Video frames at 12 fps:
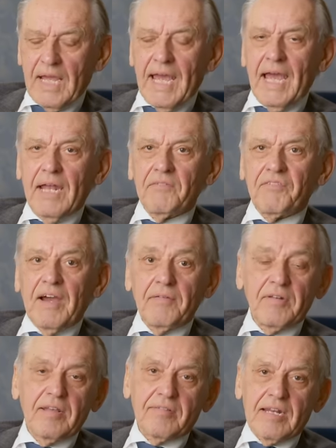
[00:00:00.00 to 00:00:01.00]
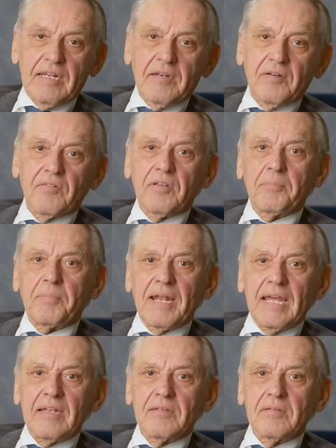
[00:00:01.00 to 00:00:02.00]
And 5 days later, the
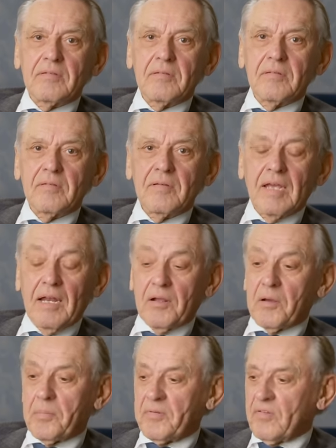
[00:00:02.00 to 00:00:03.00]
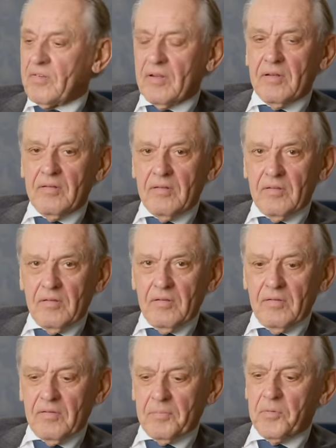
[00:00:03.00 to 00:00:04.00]
planes, helicopters
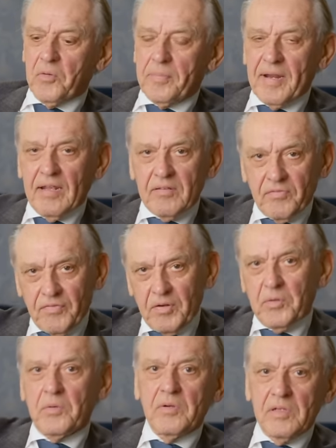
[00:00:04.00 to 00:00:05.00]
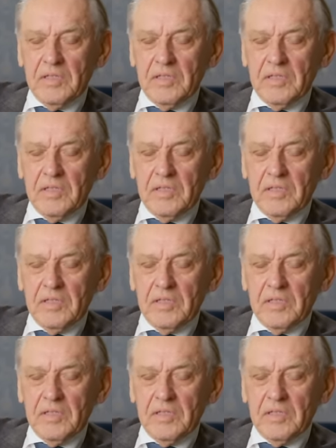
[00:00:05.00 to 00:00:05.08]
and small planes flew